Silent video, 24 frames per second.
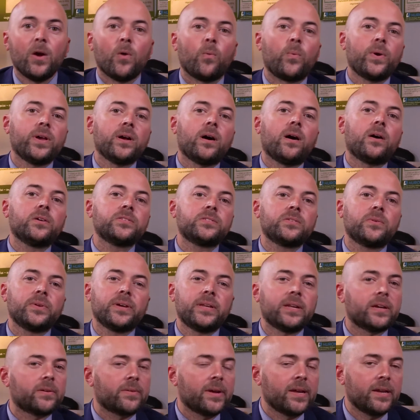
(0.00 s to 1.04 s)
We also
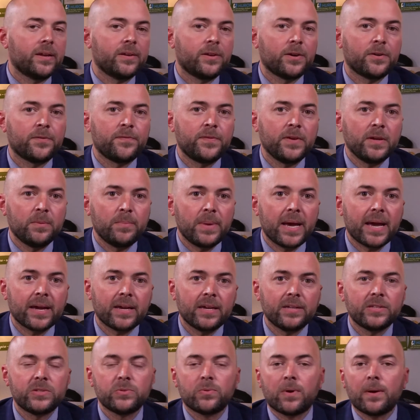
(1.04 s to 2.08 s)
integrated your feedback
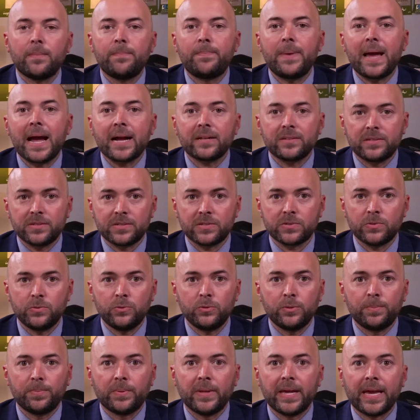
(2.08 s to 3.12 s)
into our back to
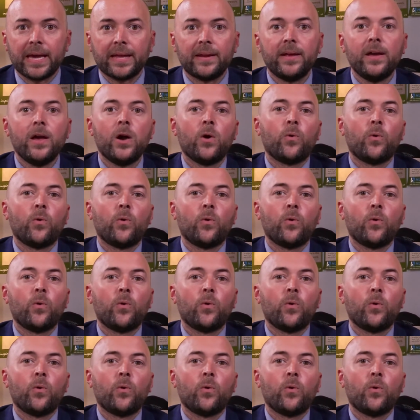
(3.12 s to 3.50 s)
school plan.